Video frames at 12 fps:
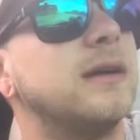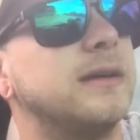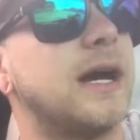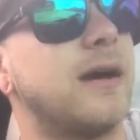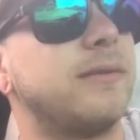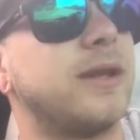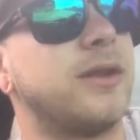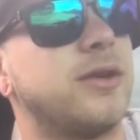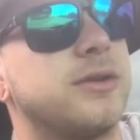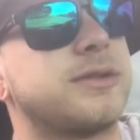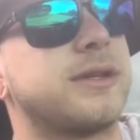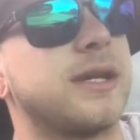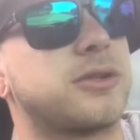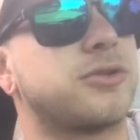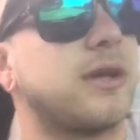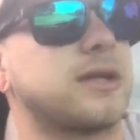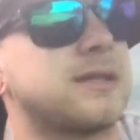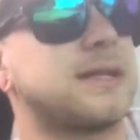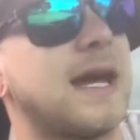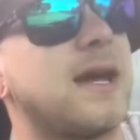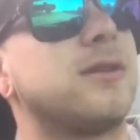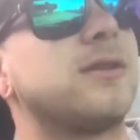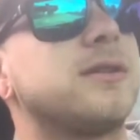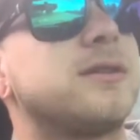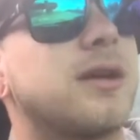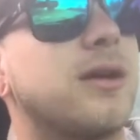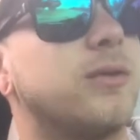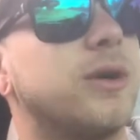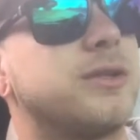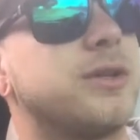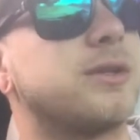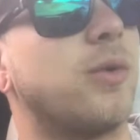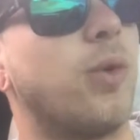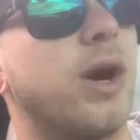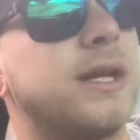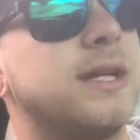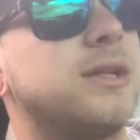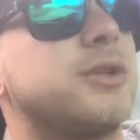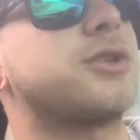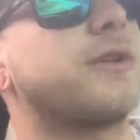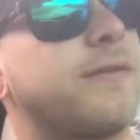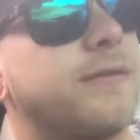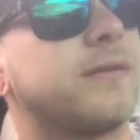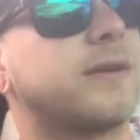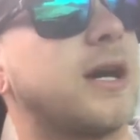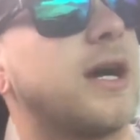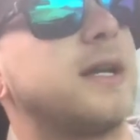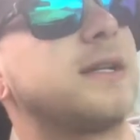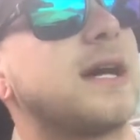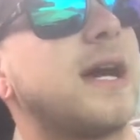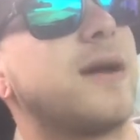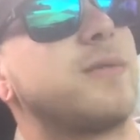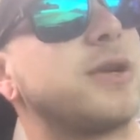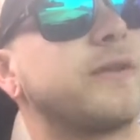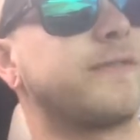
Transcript: Yep, and then those Slick Trick standards, which is a 1-inch cutting diameter